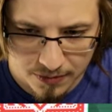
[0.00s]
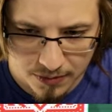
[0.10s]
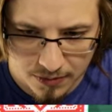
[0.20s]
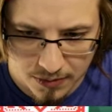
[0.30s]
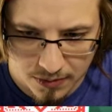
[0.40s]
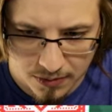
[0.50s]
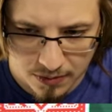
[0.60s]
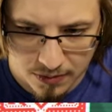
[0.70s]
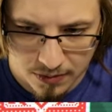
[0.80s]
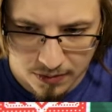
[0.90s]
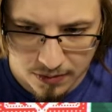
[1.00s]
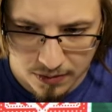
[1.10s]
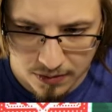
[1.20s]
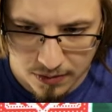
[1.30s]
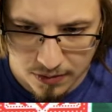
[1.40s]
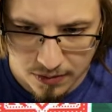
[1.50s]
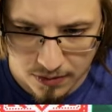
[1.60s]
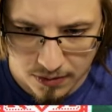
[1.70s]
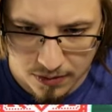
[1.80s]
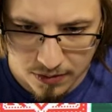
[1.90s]

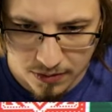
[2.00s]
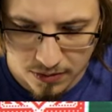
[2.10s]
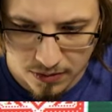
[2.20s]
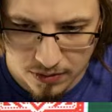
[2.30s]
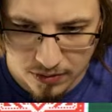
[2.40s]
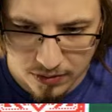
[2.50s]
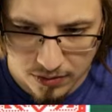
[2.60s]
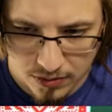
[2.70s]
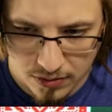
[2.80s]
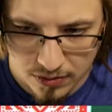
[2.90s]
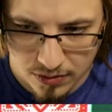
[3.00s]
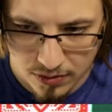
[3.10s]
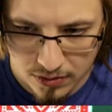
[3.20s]
[no speech]